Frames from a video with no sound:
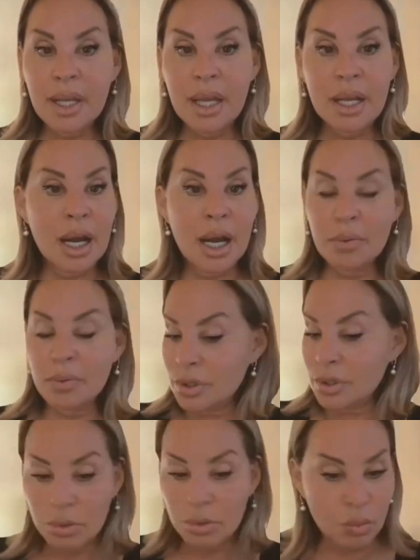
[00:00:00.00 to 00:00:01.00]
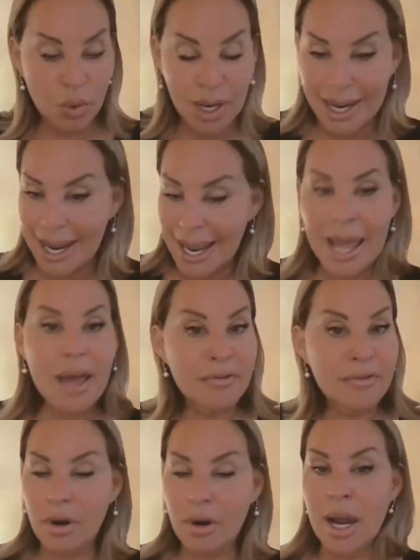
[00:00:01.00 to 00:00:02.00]
And I will do
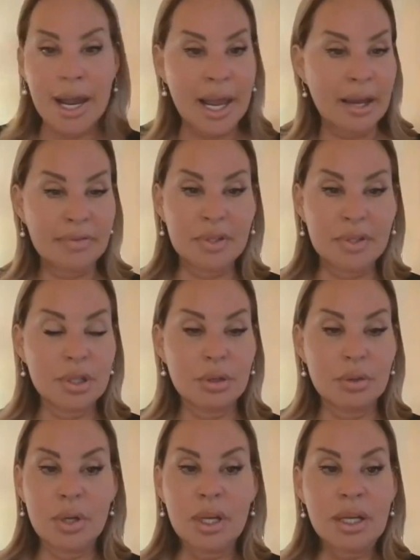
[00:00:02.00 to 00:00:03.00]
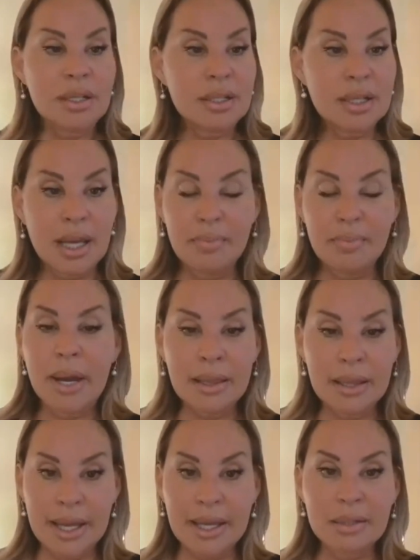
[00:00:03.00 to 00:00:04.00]
whatever I have to do to get my
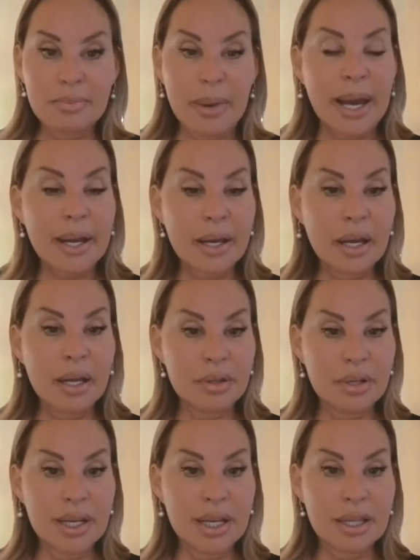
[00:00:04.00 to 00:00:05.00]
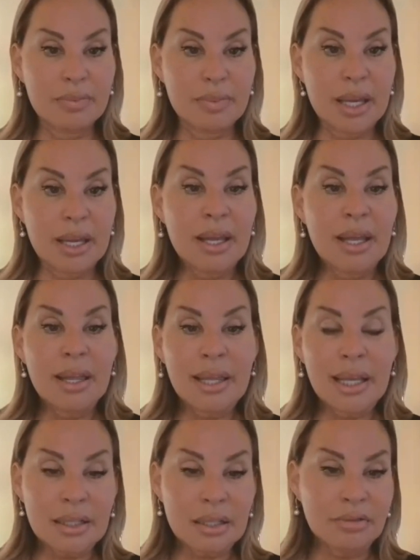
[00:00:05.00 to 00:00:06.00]
legs back underneath me.
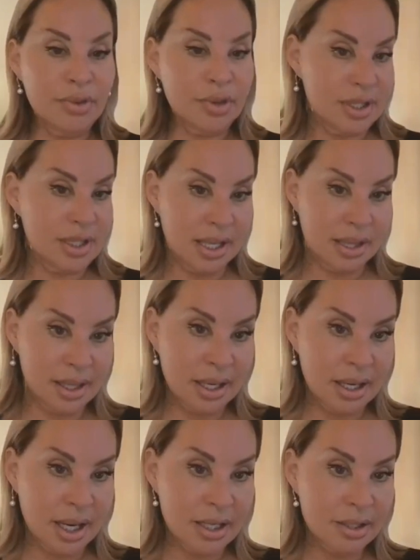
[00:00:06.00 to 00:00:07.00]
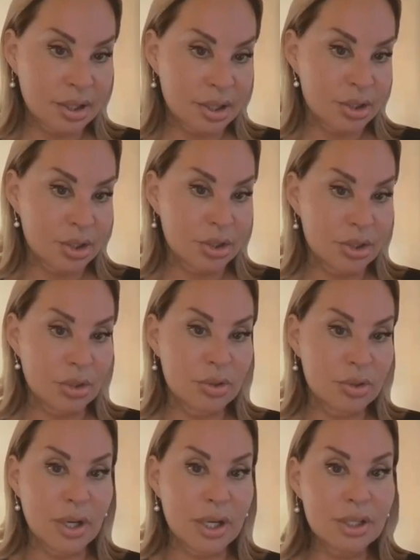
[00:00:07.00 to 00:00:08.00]
That's the first thing that I started to do.
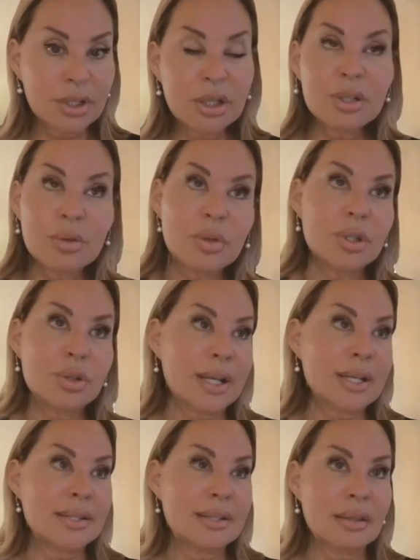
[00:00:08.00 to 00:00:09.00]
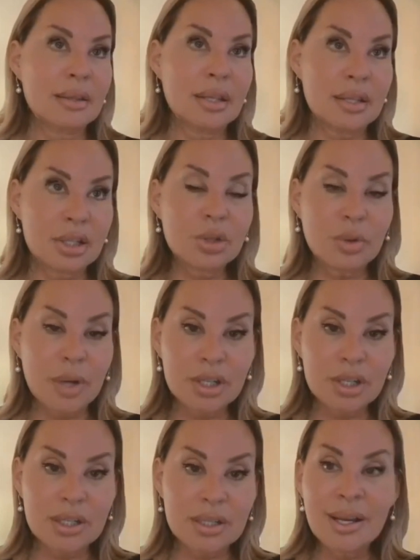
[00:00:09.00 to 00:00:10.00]
So I started to address the
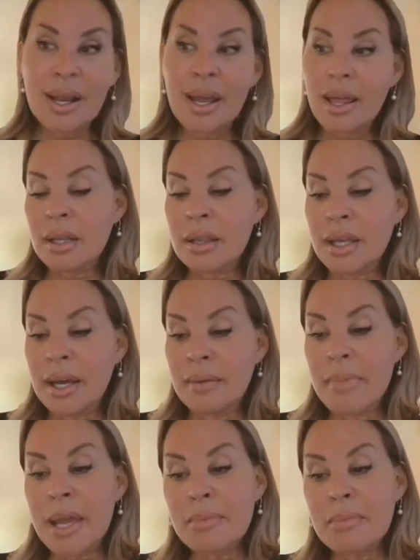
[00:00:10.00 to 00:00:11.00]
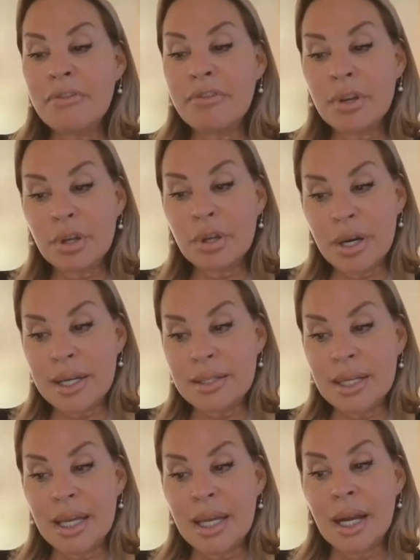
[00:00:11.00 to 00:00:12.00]
situations that make me feel
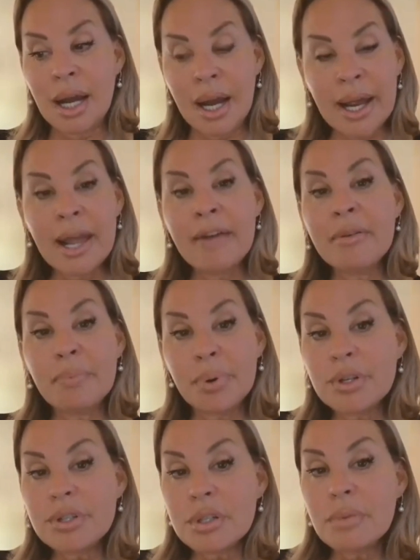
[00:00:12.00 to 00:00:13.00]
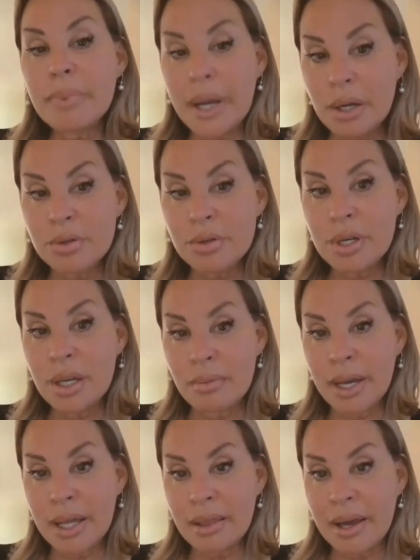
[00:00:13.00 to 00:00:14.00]
crazy. And I have a personal boundary in
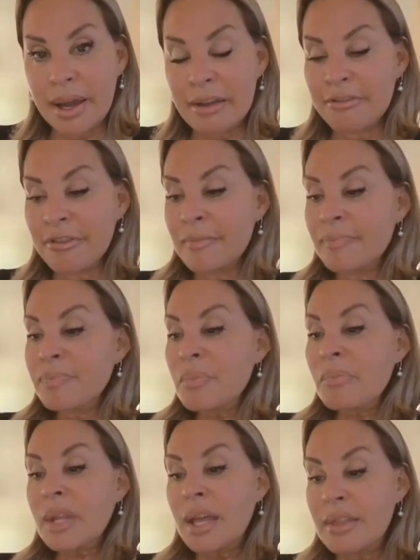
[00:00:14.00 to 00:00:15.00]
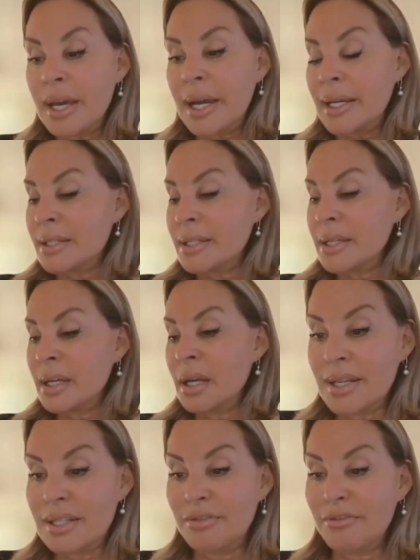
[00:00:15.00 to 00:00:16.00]
my life that
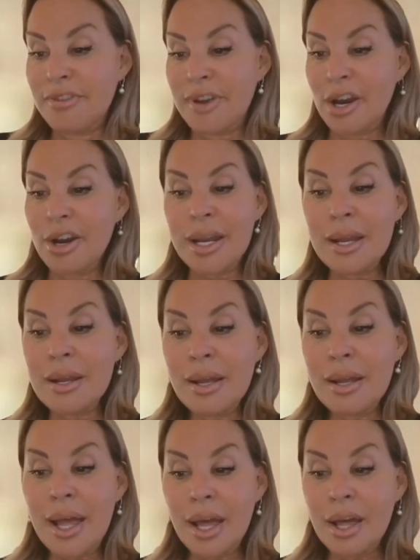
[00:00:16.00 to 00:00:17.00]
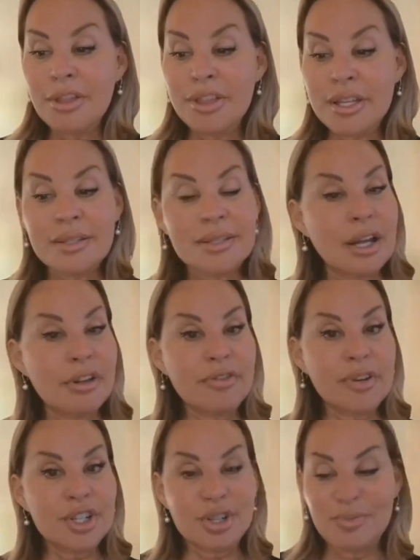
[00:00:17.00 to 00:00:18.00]
it's a very healthy
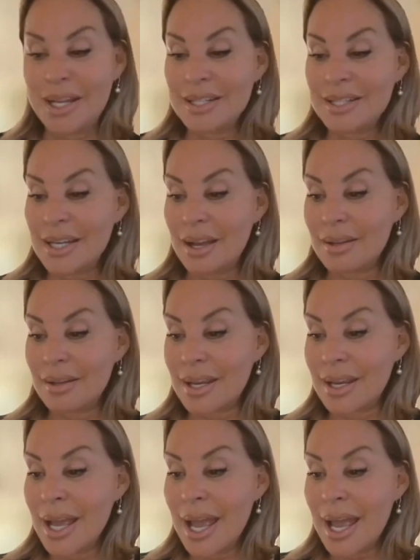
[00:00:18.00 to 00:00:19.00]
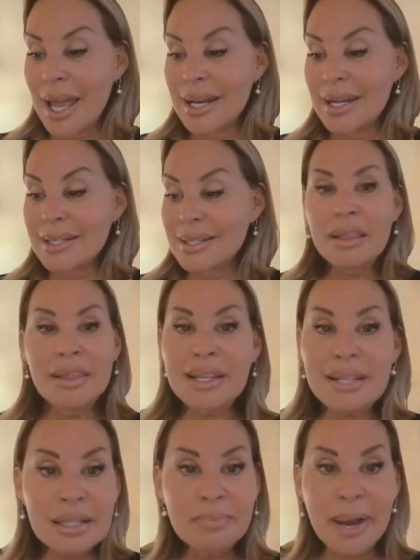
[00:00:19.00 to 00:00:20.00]
selfish mentality. And
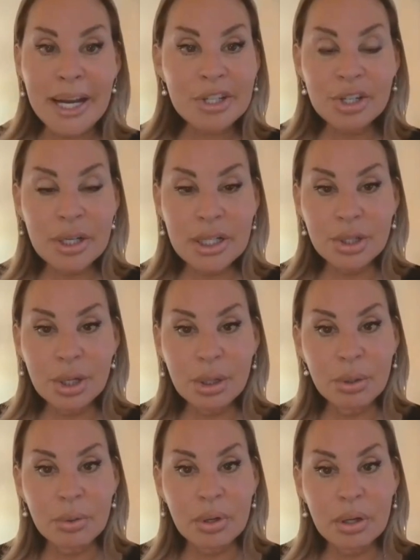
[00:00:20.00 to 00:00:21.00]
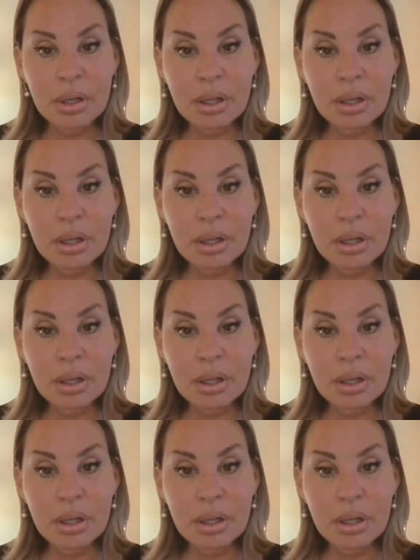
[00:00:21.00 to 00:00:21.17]
this is my journey too.